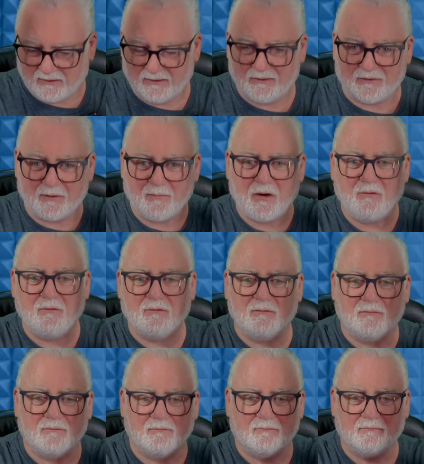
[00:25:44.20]
about,
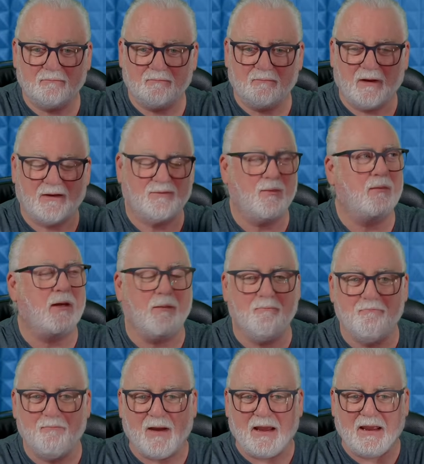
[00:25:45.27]
it's maybe a
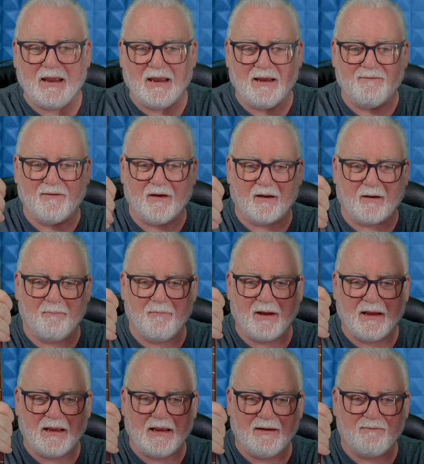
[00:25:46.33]
bit
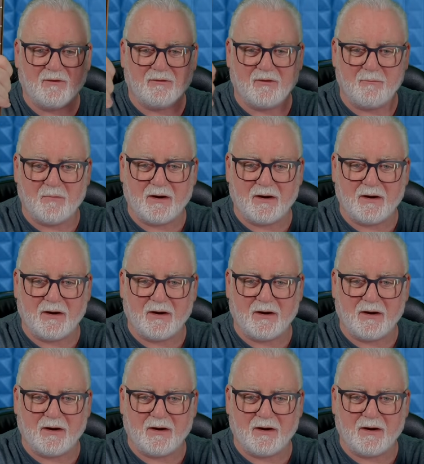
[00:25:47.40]
heavier than my